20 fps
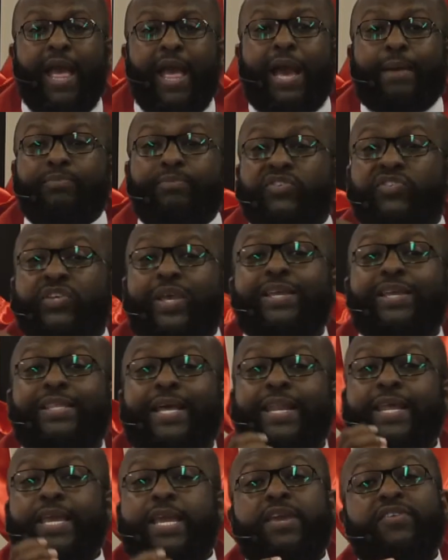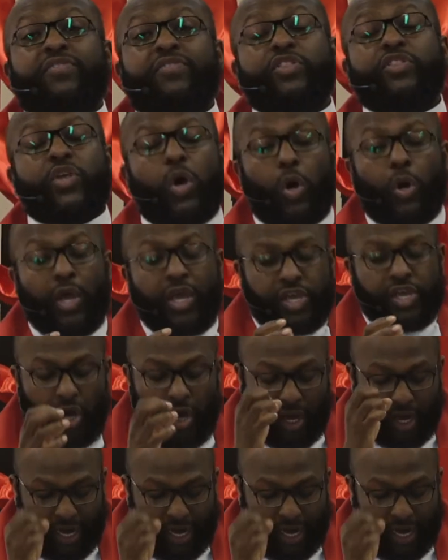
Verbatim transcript: I'm saying that even though your